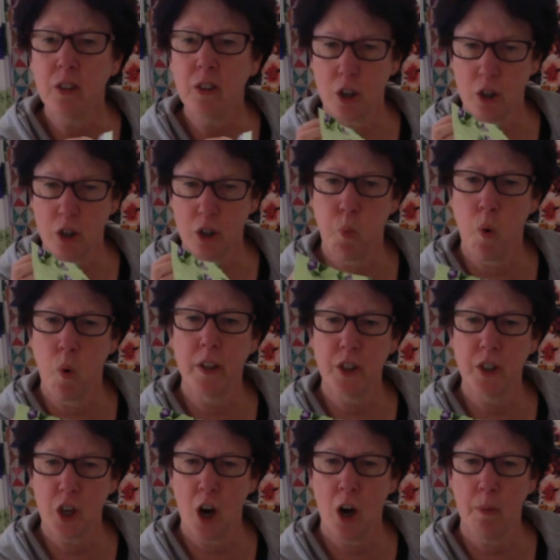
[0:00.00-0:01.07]
Just one
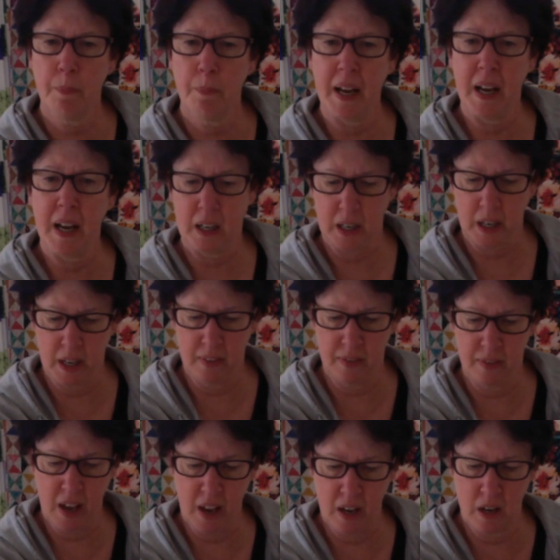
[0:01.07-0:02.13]
charm pack, and
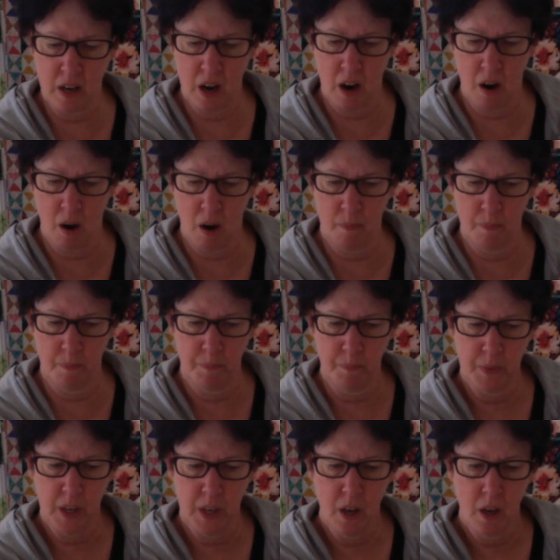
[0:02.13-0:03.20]
then
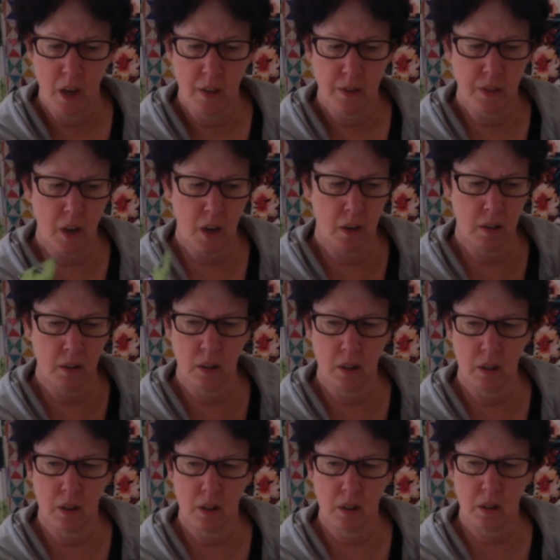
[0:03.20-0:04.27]
the
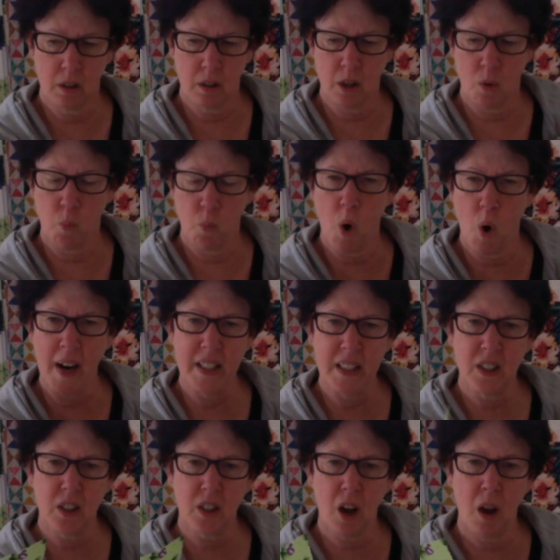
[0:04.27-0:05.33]

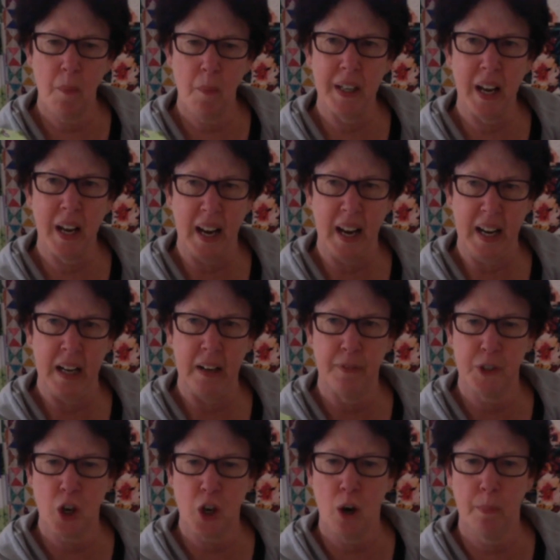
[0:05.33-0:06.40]
whites come in a half
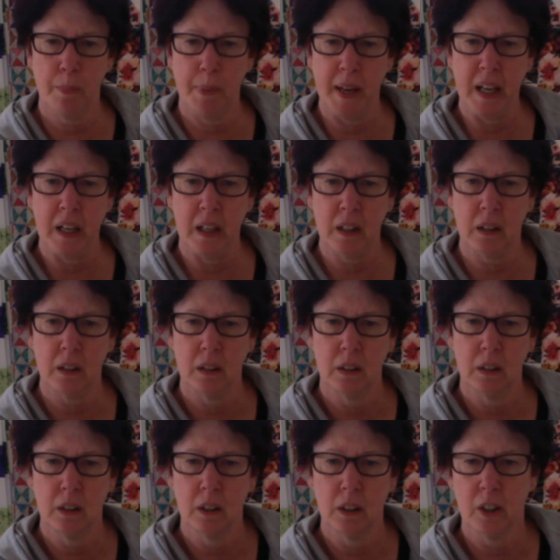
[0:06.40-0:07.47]
charm pack.
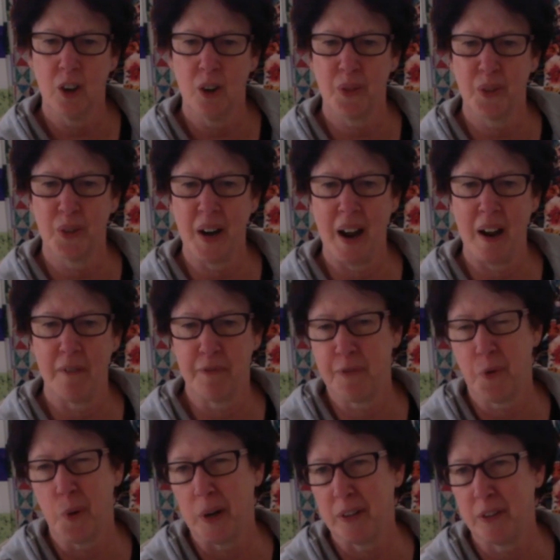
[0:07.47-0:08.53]
You know, they're not
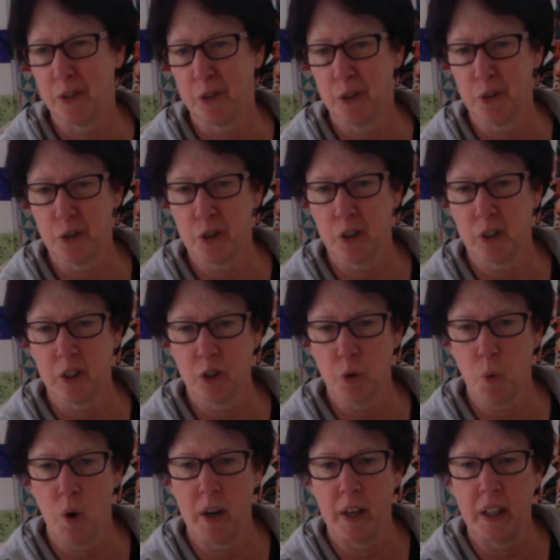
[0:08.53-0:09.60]
40, they're usually
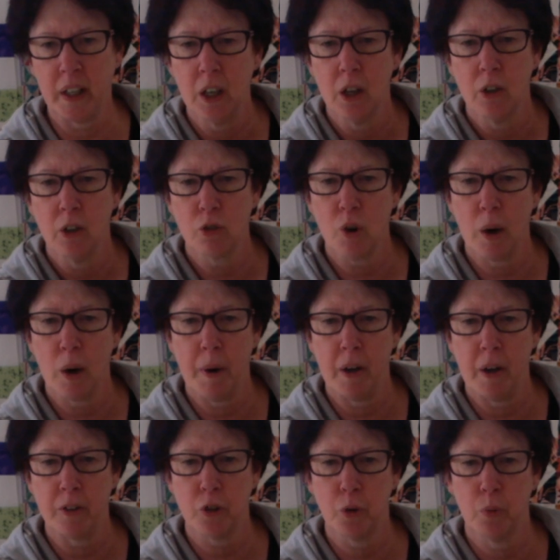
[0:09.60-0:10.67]
20. So I
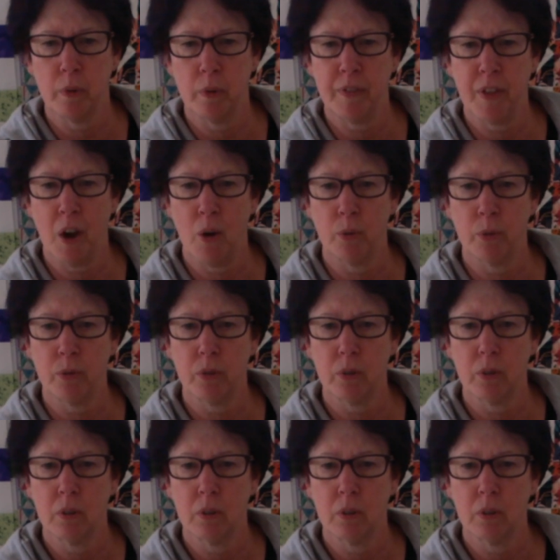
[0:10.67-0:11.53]
bought 2 of those.